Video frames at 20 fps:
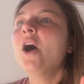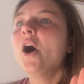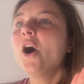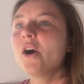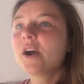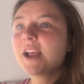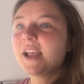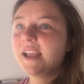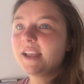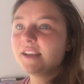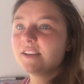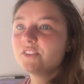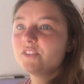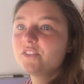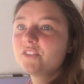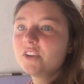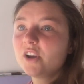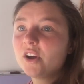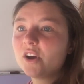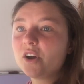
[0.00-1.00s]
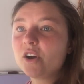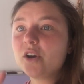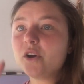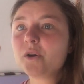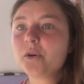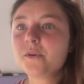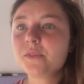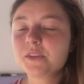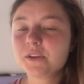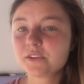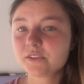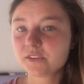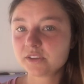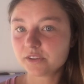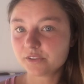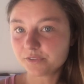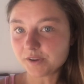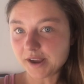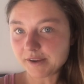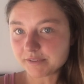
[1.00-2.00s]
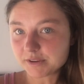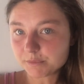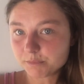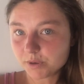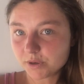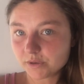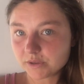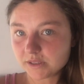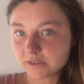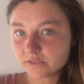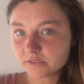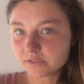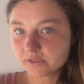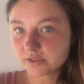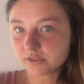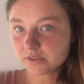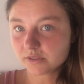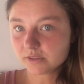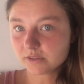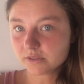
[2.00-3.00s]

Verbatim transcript: Okay, so there's these five components,